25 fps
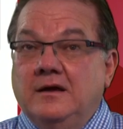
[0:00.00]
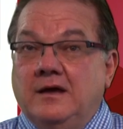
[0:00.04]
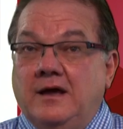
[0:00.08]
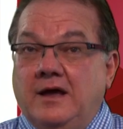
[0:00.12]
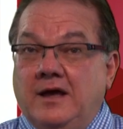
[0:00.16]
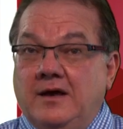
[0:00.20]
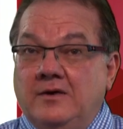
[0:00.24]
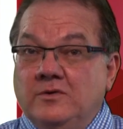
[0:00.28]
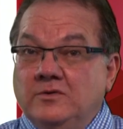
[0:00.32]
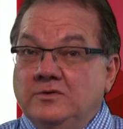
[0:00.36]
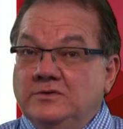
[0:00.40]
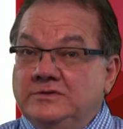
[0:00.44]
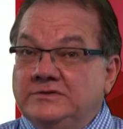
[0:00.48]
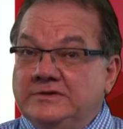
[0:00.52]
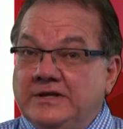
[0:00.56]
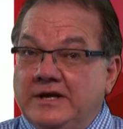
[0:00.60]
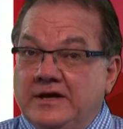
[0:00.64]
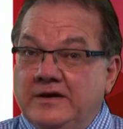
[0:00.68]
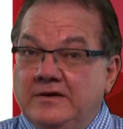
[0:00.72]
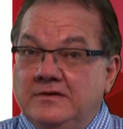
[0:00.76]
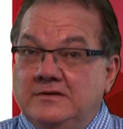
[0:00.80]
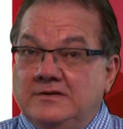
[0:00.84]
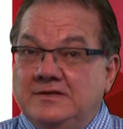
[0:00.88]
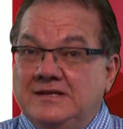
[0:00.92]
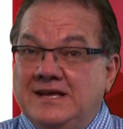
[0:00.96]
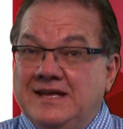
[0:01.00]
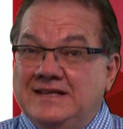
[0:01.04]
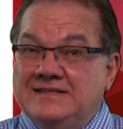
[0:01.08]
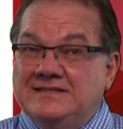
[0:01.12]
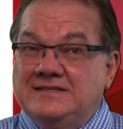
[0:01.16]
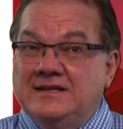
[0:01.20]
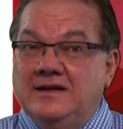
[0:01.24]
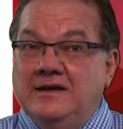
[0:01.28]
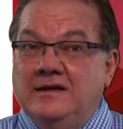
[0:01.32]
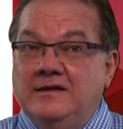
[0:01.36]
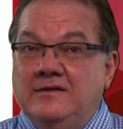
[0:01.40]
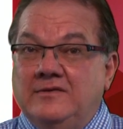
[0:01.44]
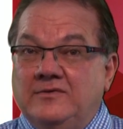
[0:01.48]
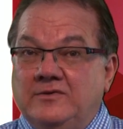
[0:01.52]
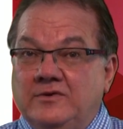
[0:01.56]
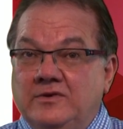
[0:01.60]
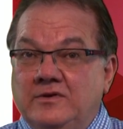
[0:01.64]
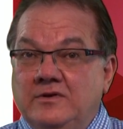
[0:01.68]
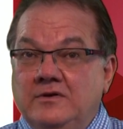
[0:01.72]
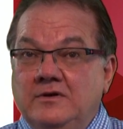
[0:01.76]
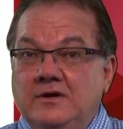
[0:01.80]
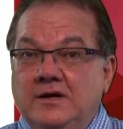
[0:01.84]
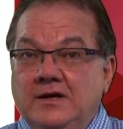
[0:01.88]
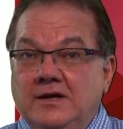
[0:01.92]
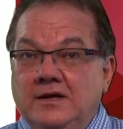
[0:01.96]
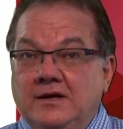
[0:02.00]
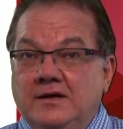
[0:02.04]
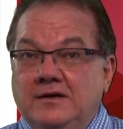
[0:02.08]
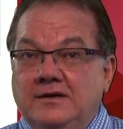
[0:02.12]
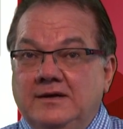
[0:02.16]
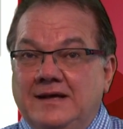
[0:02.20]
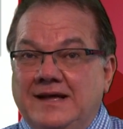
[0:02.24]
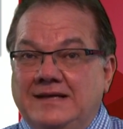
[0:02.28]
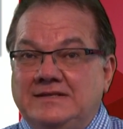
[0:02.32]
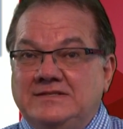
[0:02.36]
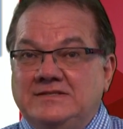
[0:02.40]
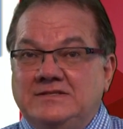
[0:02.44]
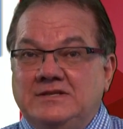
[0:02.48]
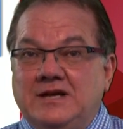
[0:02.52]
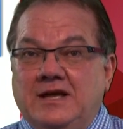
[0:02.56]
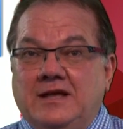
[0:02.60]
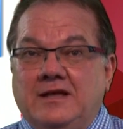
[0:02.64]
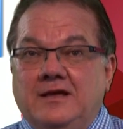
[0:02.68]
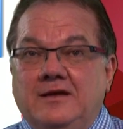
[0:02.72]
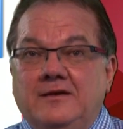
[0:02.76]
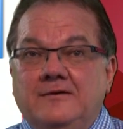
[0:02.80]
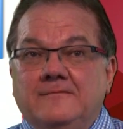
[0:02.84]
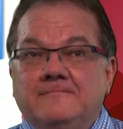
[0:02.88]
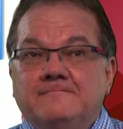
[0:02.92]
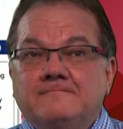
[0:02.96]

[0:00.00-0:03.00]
and also testing through desk checking.